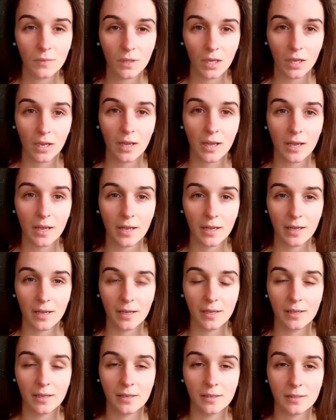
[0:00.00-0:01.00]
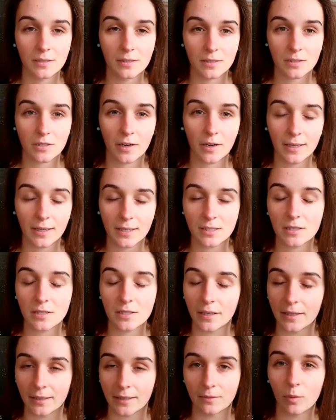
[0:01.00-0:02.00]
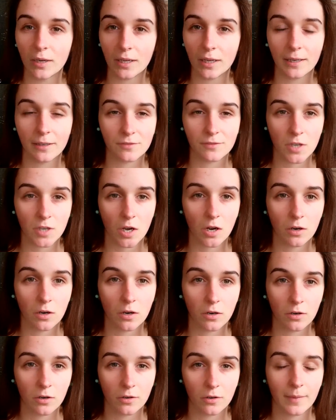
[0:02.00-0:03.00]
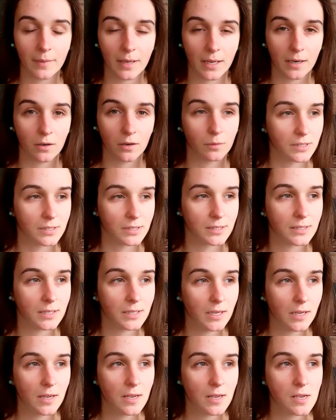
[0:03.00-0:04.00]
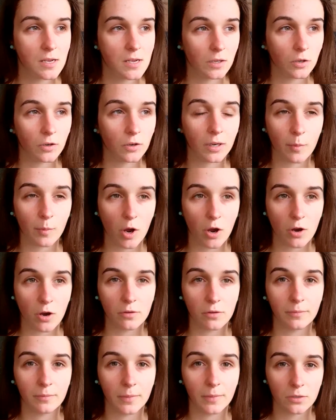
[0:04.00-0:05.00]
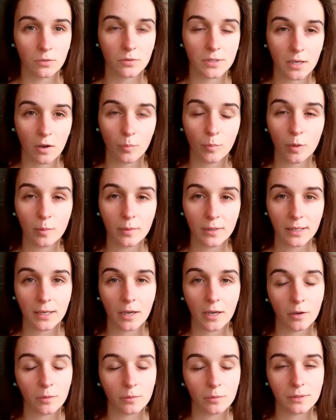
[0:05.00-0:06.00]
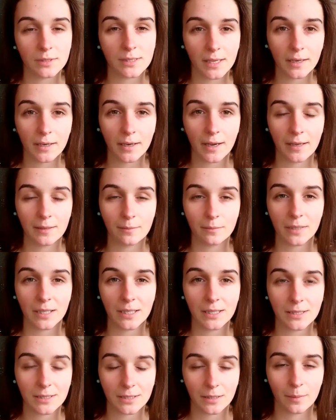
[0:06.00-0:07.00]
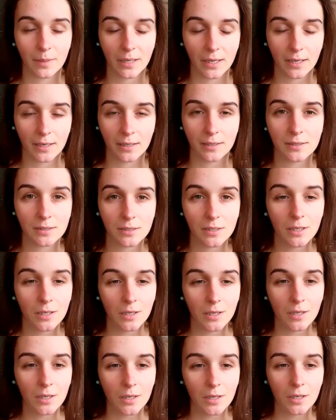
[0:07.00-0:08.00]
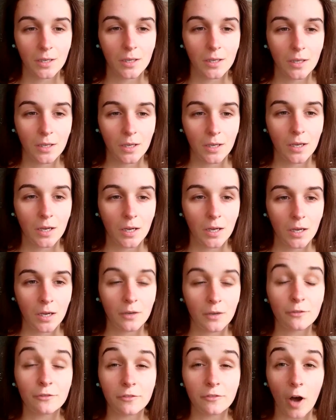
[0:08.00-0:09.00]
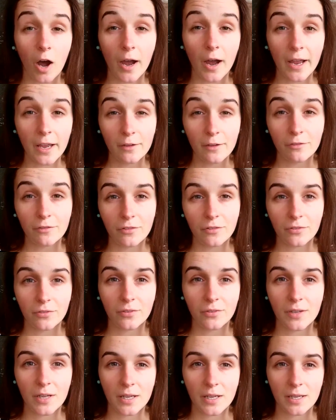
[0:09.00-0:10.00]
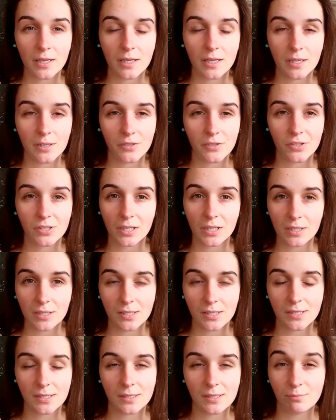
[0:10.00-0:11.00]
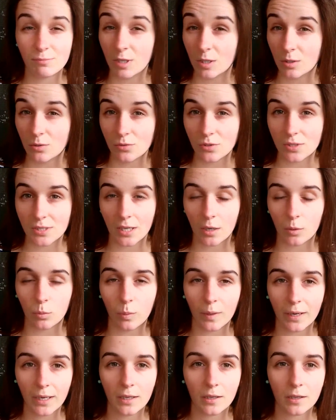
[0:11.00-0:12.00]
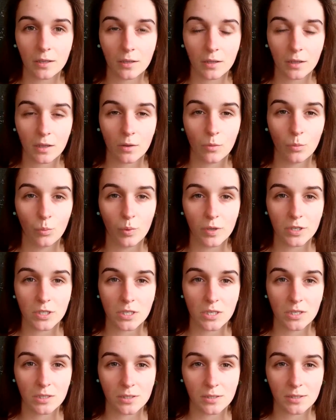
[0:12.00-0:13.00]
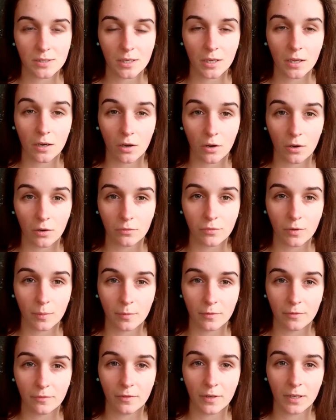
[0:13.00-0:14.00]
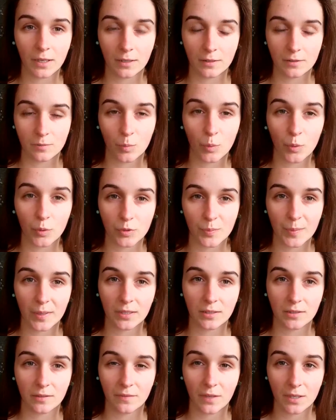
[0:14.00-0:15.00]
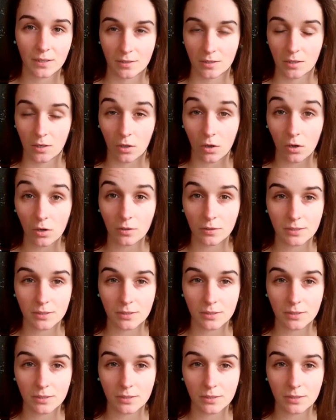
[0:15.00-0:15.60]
And I guess, when I left home and I was cooking my own meals, I would say I ate meat about 5-6 meals a week, which is, from a vegan perspective, that's a lot.